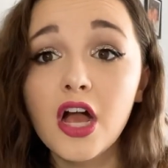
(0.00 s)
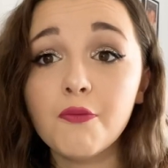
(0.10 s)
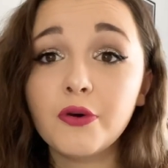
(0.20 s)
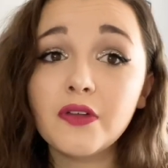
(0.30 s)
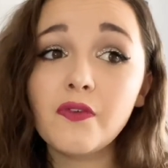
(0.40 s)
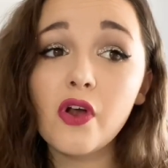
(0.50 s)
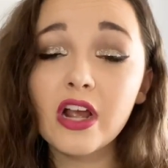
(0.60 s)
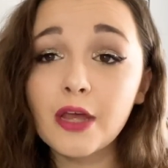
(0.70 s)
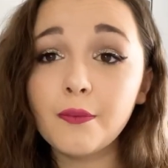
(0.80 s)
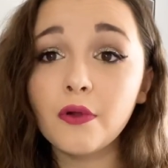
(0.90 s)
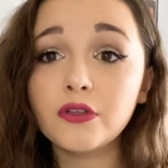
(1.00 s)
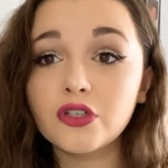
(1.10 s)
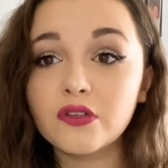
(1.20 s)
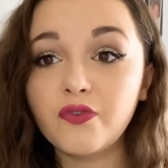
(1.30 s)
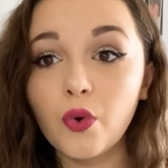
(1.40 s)
But if you're able to
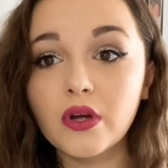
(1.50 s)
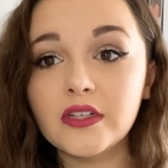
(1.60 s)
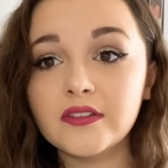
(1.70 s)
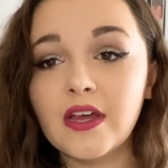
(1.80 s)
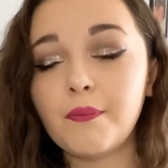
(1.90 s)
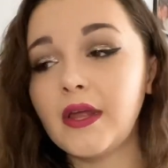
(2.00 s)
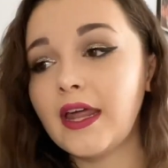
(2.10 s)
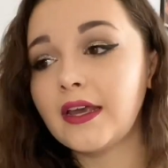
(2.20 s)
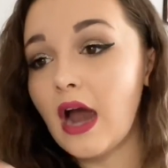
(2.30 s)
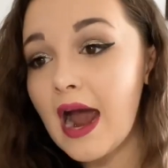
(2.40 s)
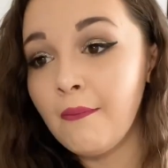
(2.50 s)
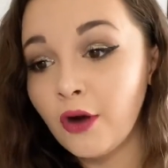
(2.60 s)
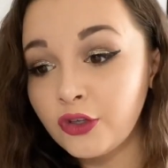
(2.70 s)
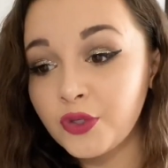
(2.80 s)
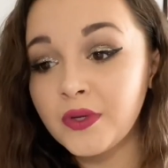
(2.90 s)
just focus, that be like, I'm
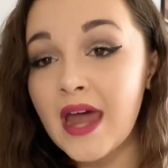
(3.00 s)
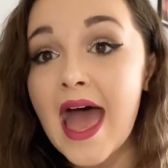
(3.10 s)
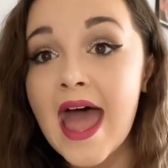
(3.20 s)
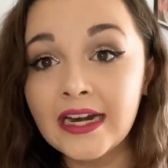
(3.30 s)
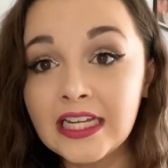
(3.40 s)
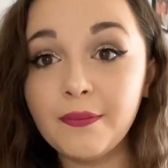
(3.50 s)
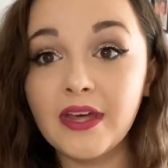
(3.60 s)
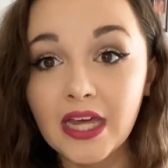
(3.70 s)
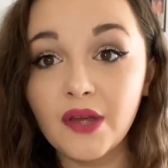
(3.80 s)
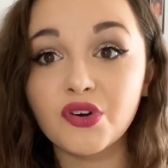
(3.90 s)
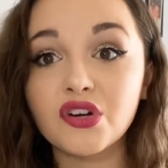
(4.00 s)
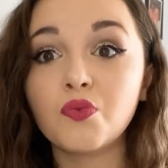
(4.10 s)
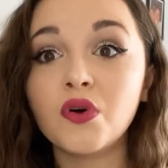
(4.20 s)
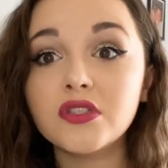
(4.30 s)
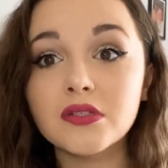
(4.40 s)
not doing any behaviors
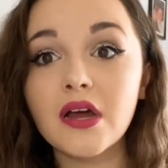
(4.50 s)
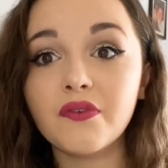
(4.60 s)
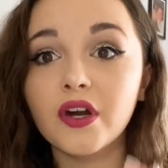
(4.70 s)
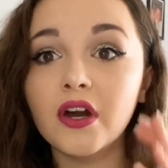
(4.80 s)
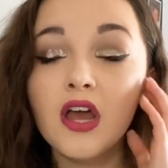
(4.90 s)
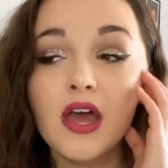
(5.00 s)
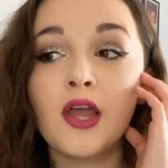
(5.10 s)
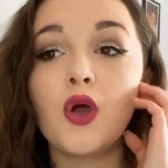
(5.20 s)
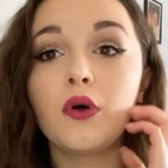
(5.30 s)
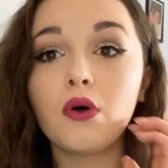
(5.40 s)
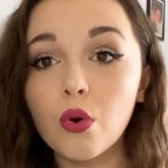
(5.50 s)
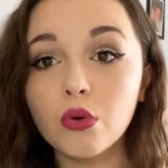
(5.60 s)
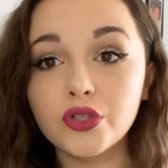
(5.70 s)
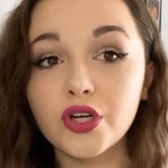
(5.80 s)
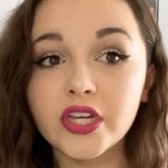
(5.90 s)
whatsoever and going
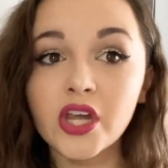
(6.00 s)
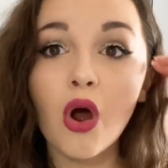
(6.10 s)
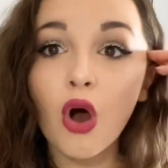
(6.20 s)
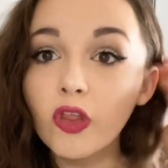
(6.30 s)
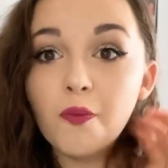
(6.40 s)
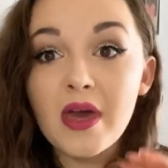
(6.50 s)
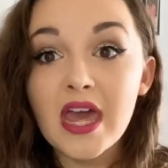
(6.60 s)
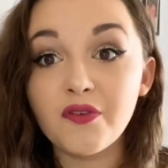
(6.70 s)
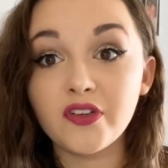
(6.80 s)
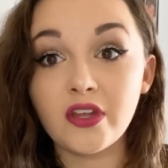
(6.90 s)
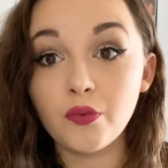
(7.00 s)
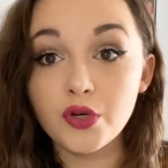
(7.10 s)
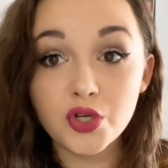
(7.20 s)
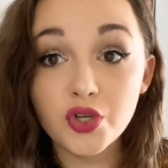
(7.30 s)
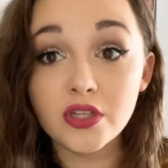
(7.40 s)
cold turkey on all of your behaviors that you
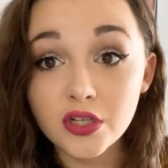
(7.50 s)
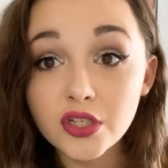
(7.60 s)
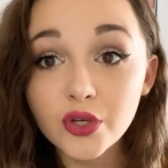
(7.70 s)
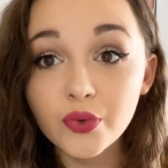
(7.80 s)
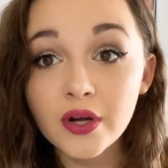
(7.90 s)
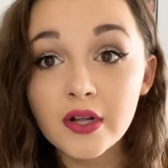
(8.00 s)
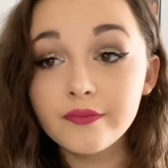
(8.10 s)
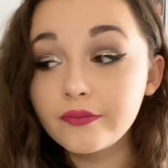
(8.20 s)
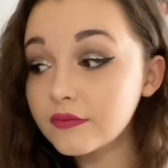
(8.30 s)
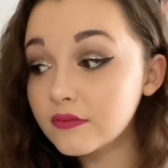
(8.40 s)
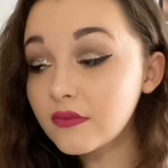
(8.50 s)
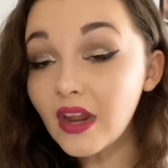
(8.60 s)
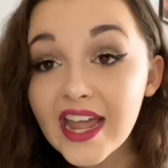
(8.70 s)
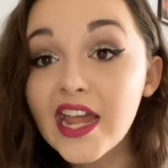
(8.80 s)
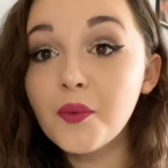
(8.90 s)
would usually do,
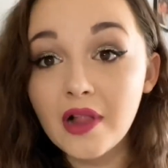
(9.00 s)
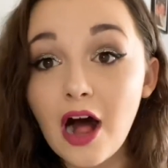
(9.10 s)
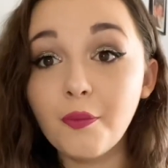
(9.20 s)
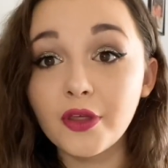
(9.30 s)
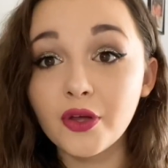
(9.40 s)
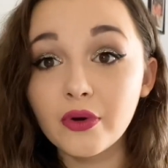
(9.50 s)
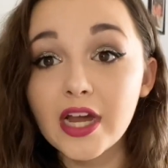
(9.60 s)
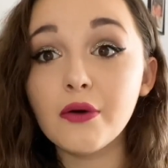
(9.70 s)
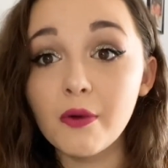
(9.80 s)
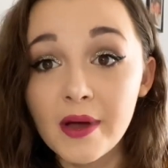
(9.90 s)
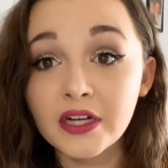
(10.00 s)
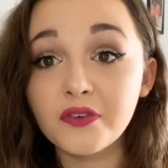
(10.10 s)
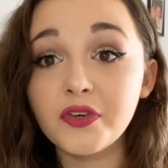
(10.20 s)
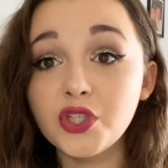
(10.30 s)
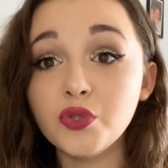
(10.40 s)
it will help you. It will
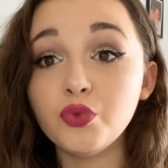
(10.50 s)
benefit you